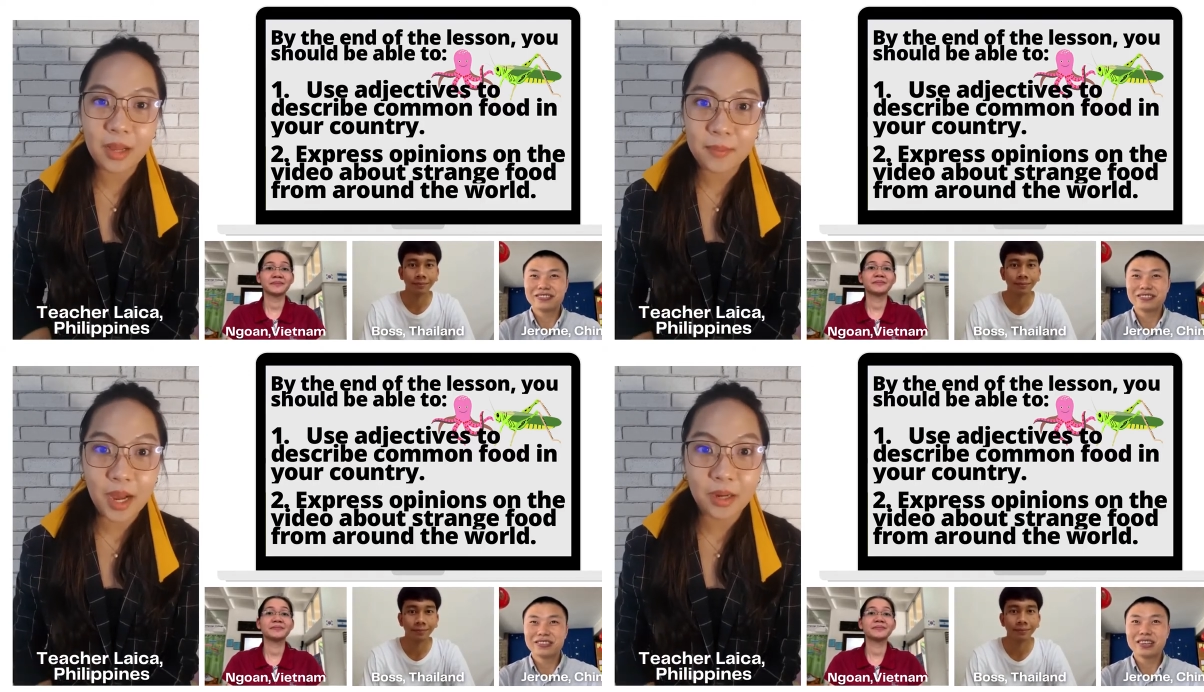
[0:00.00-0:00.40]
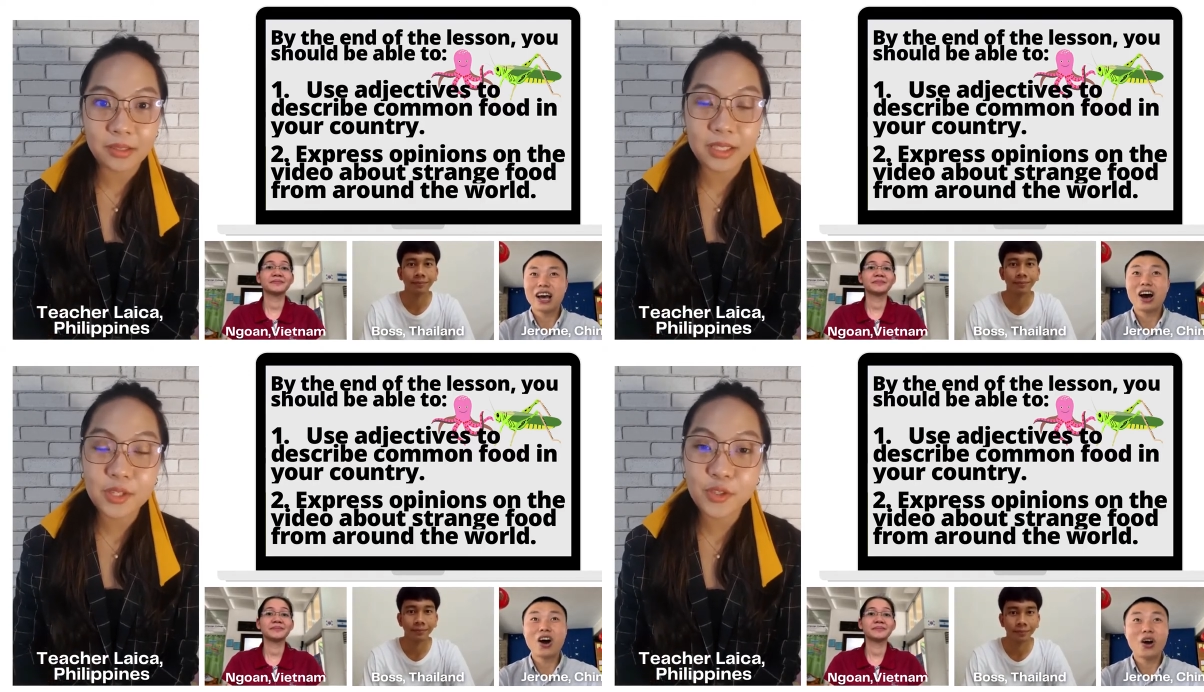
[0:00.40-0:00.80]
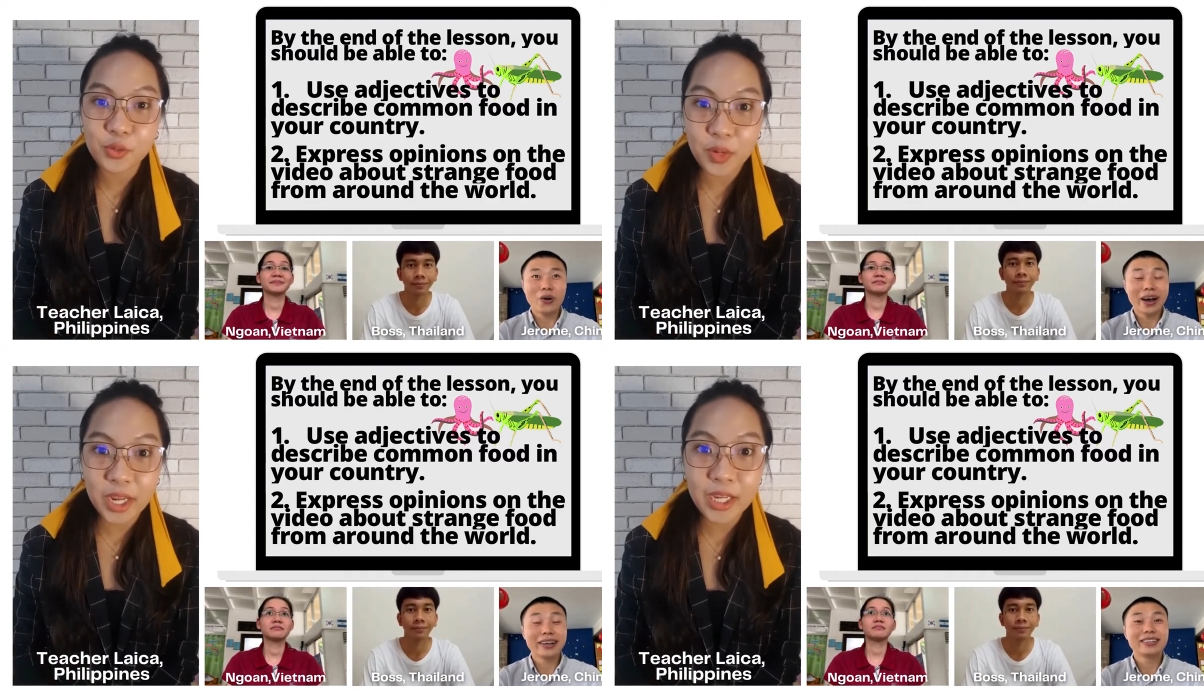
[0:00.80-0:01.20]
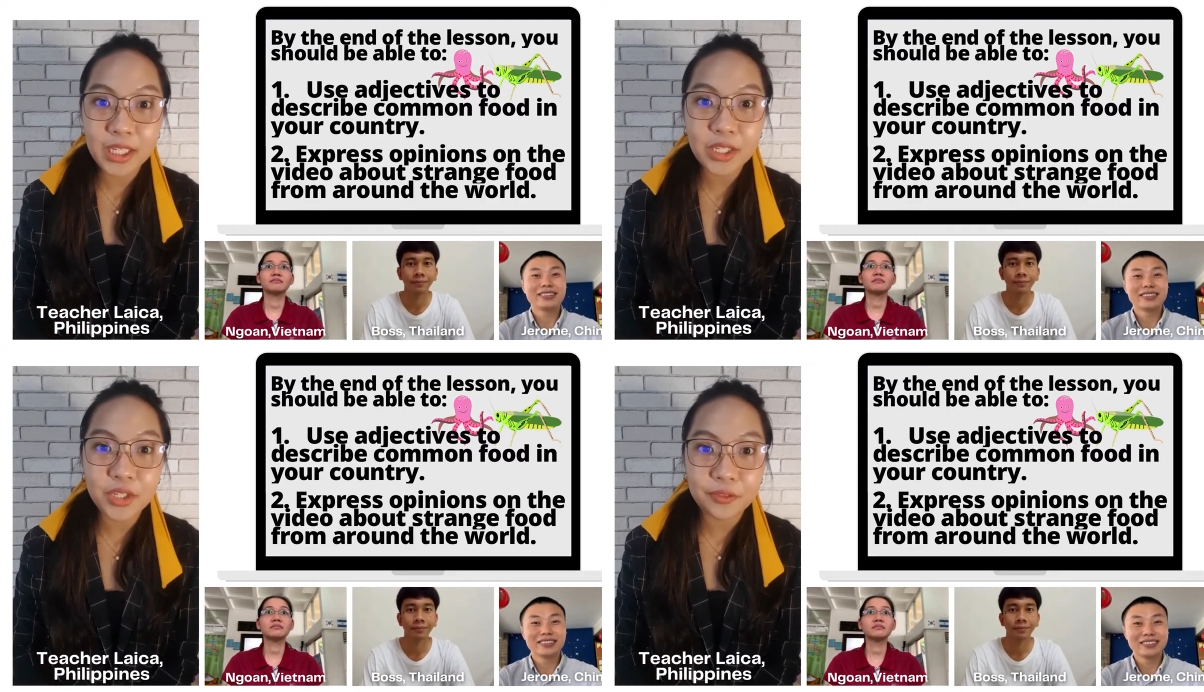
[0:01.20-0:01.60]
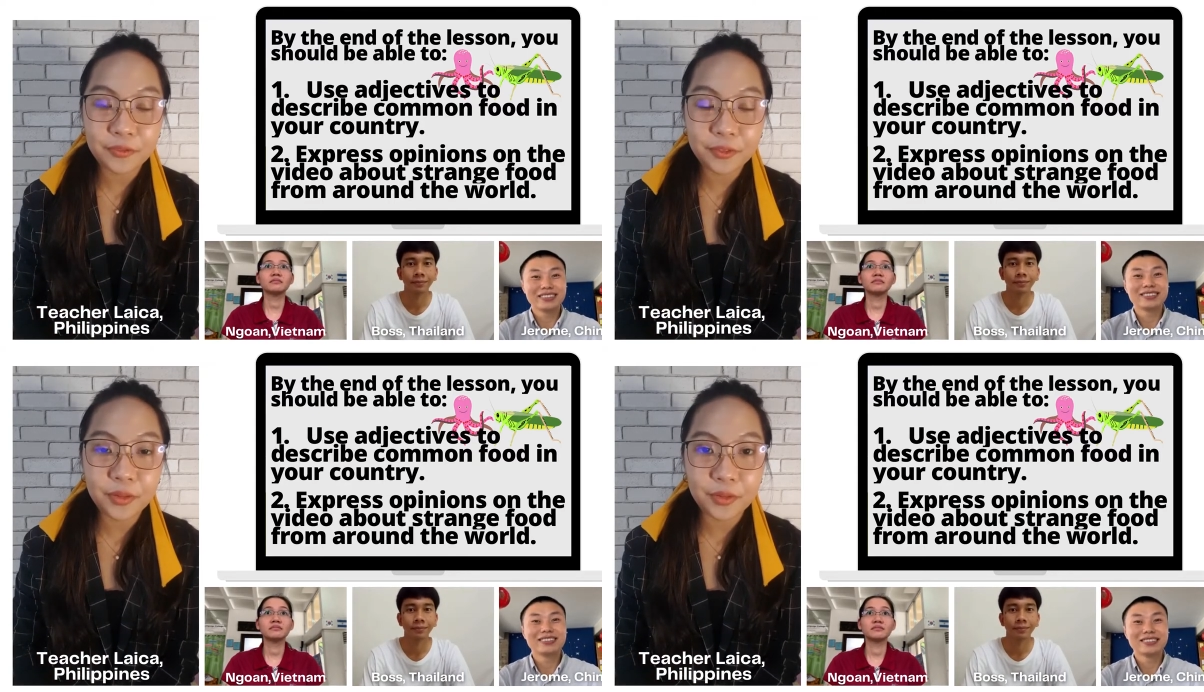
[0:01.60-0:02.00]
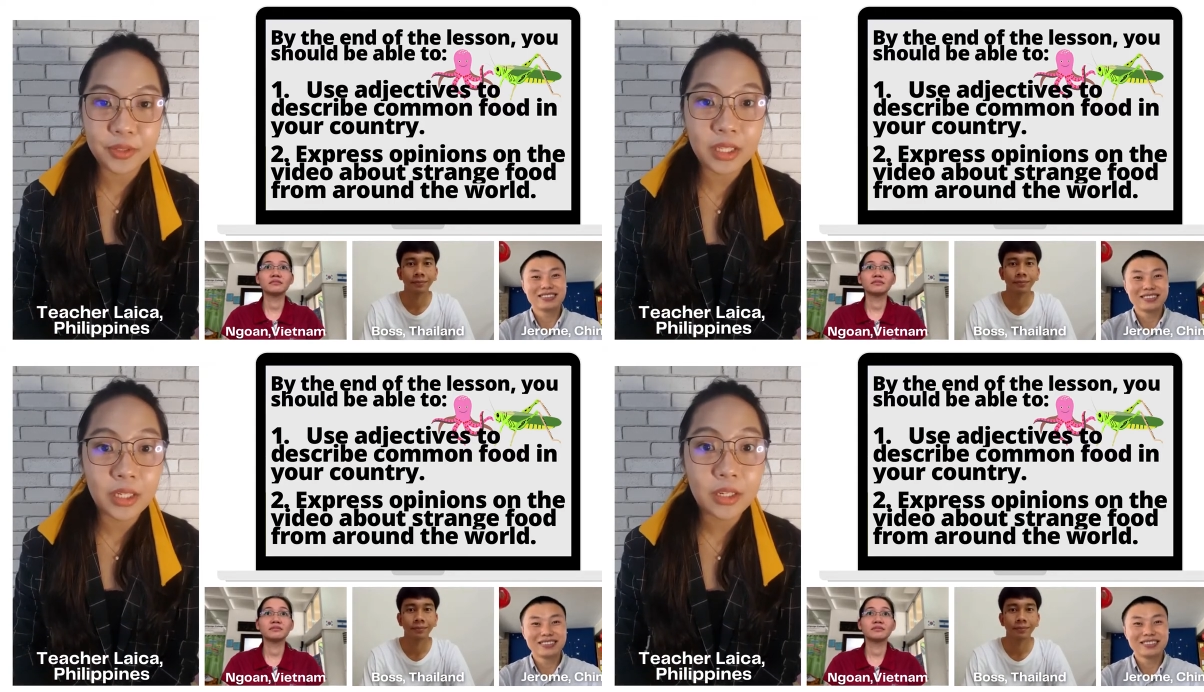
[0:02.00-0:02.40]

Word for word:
Speaker 1: about strange food